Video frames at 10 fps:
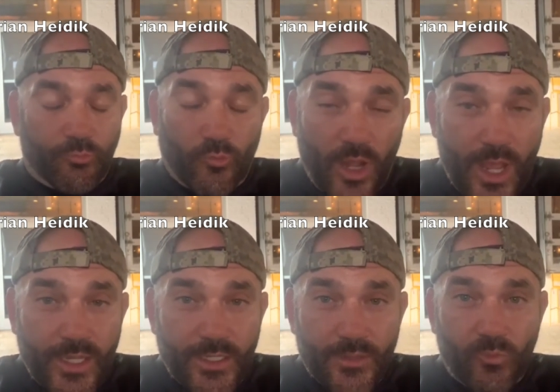
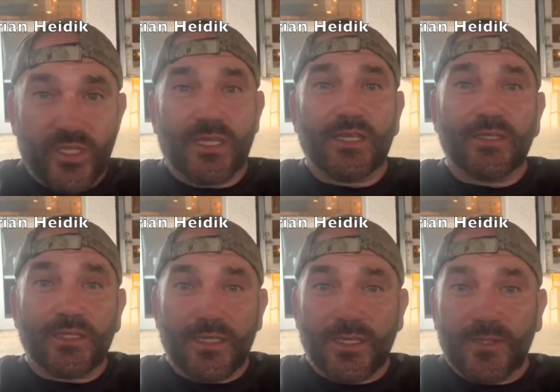Brian, what he
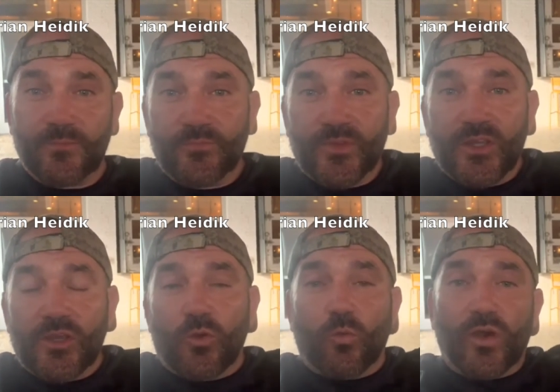did
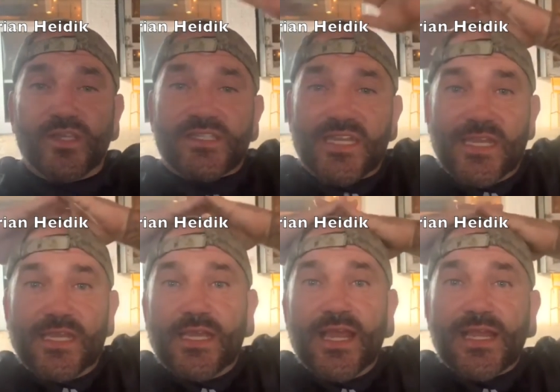was
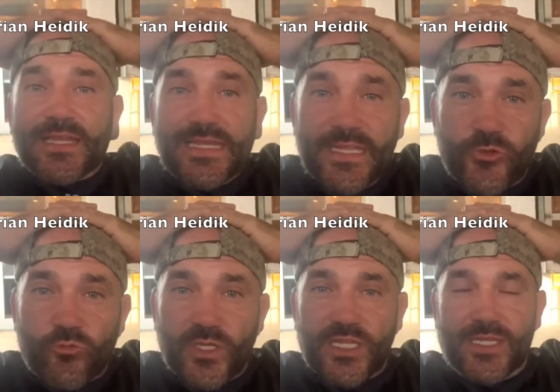he
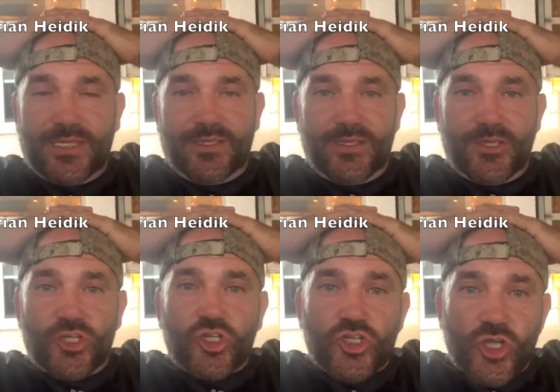literally
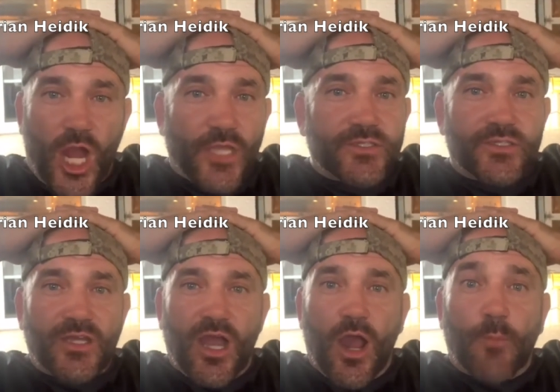shot
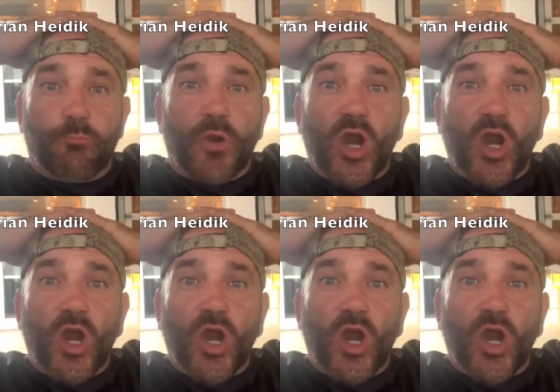a